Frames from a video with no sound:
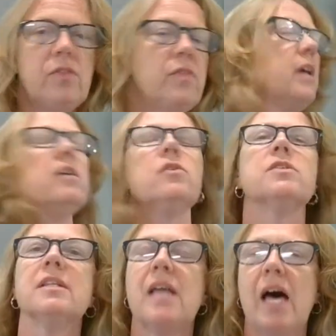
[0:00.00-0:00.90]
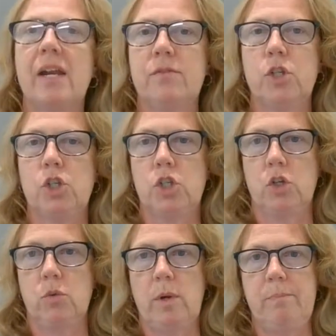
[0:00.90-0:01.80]
They use a lot of
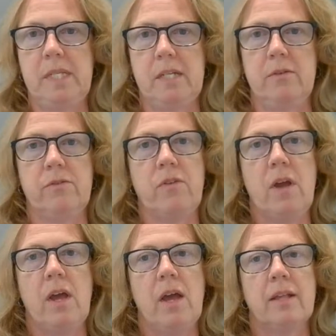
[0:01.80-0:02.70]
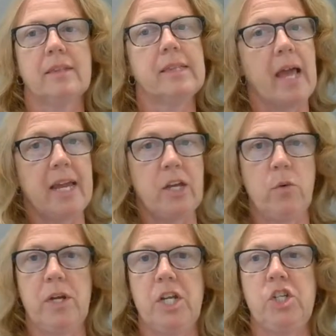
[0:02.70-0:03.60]
descriptive
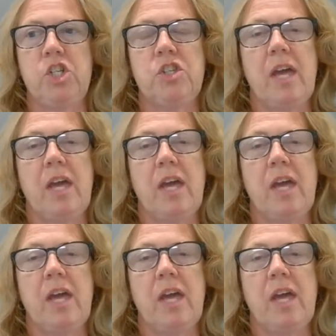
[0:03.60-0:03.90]
language.